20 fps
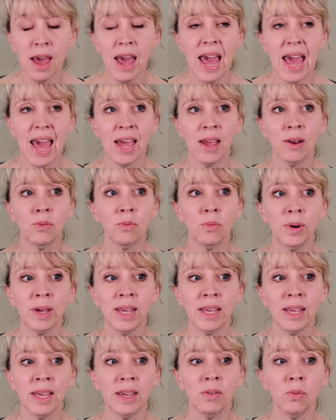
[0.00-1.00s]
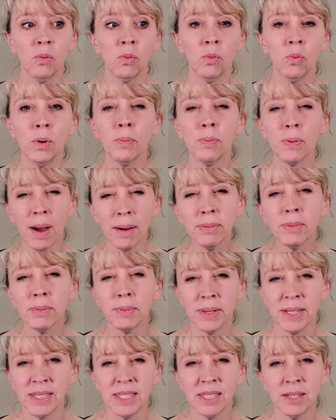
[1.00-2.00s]
and we will
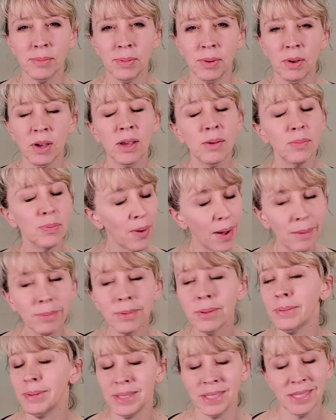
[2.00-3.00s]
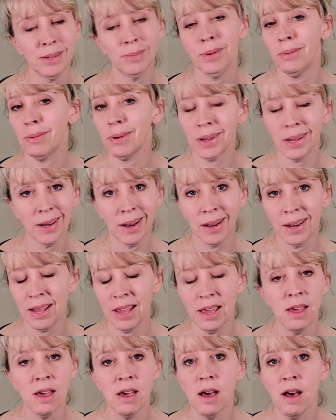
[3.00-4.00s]
probably still be, he'll probably still be working on it
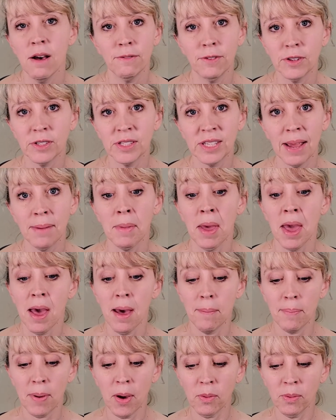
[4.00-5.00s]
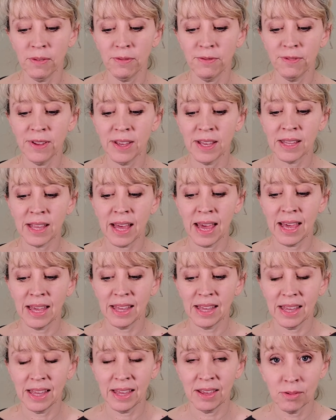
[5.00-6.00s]
full time, but we feel like
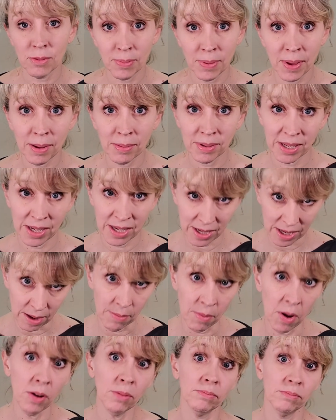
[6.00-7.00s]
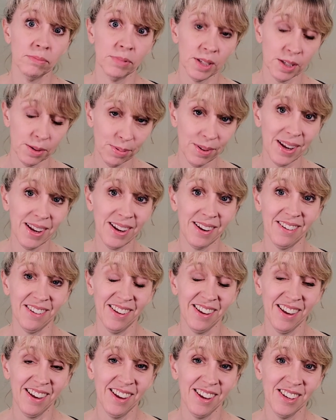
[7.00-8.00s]
he would be able to come home to Plano.
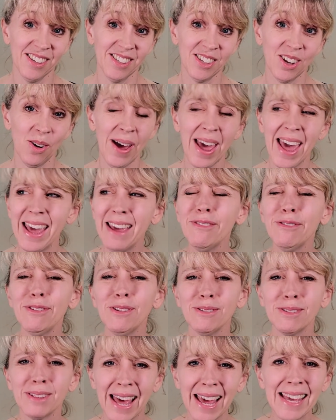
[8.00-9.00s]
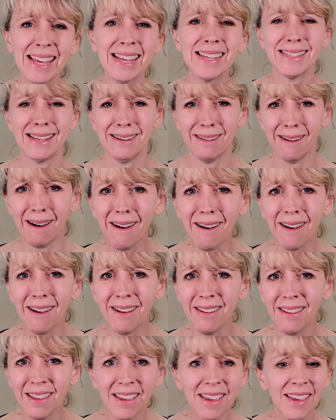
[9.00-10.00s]
So, hey, if you like us at
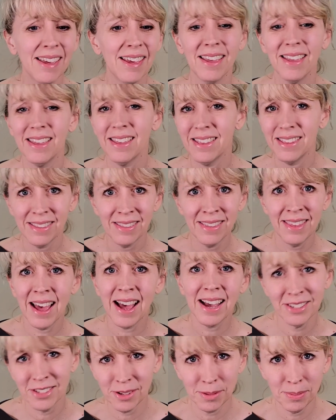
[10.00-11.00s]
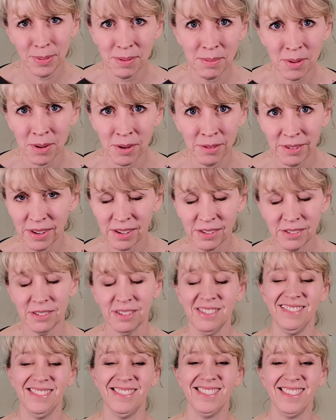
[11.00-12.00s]
all, that should be motivation.